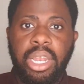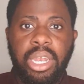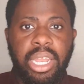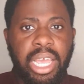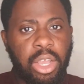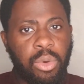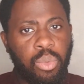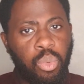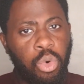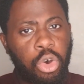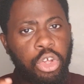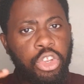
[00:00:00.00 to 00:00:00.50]
Like,
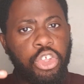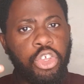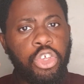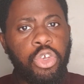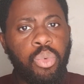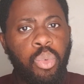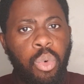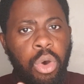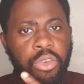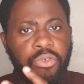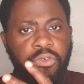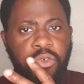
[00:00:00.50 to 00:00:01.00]
what do you
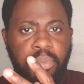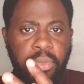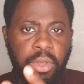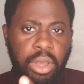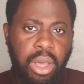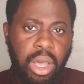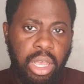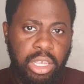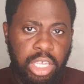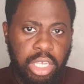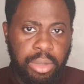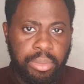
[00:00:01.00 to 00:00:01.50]
want from the
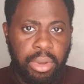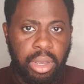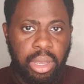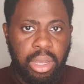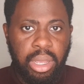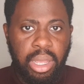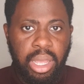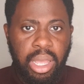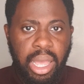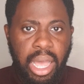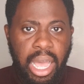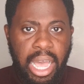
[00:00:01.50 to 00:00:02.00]
customer
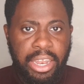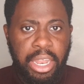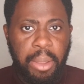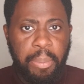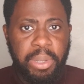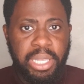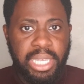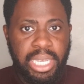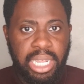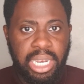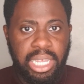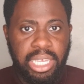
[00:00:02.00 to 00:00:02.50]
at that
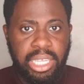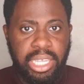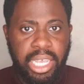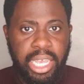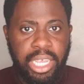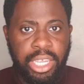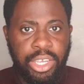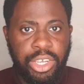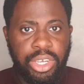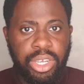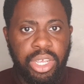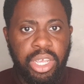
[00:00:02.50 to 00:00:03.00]
particular
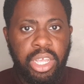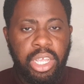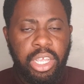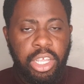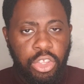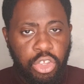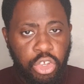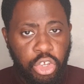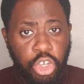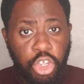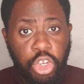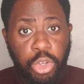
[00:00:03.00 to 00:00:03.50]
stage?
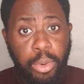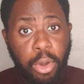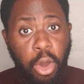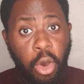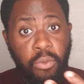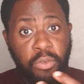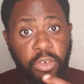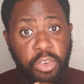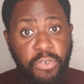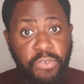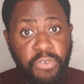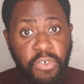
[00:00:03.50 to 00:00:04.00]
Do you do it
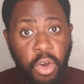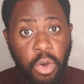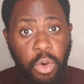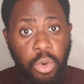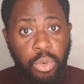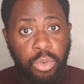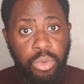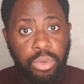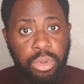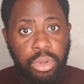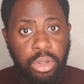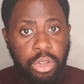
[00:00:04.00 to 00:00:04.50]
over the
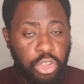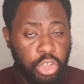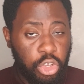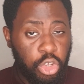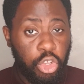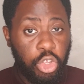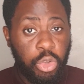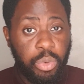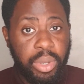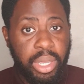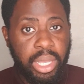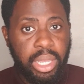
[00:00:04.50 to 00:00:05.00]
phone? Do you
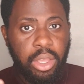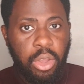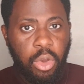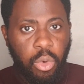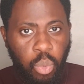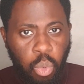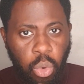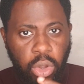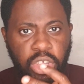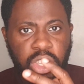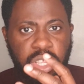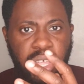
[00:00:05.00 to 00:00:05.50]
do it,
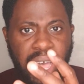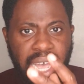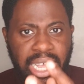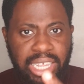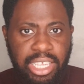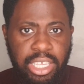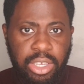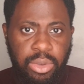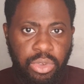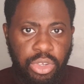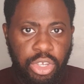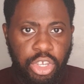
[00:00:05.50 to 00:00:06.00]
what's the
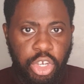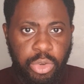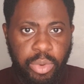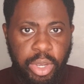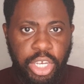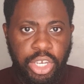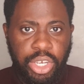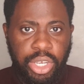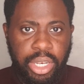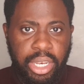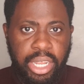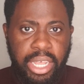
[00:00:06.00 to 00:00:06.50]
ideal
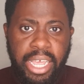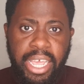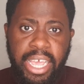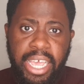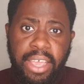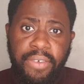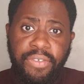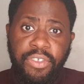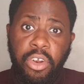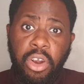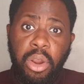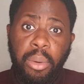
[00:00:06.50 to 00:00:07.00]
situation?
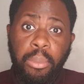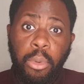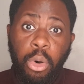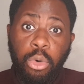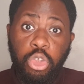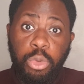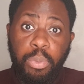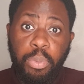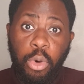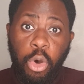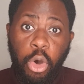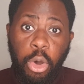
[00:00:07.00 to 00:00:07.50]
If there are
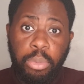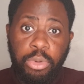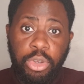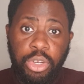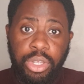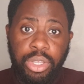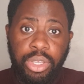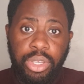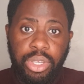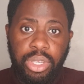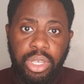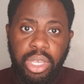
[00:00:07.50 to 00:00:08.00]
multiple
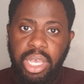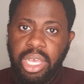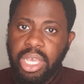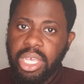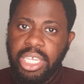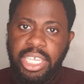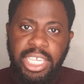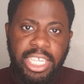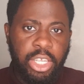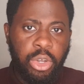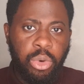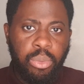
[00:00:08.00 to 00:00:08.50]
options,
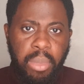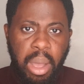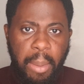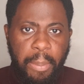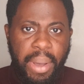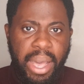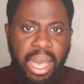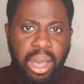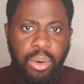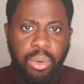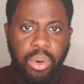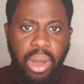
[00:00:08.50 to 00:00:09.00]
still map
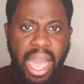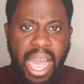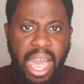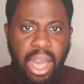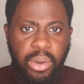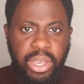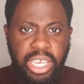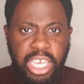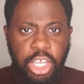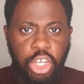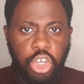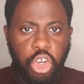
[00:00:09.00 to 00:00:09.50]
out how
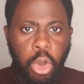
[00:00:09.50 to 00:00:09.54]
each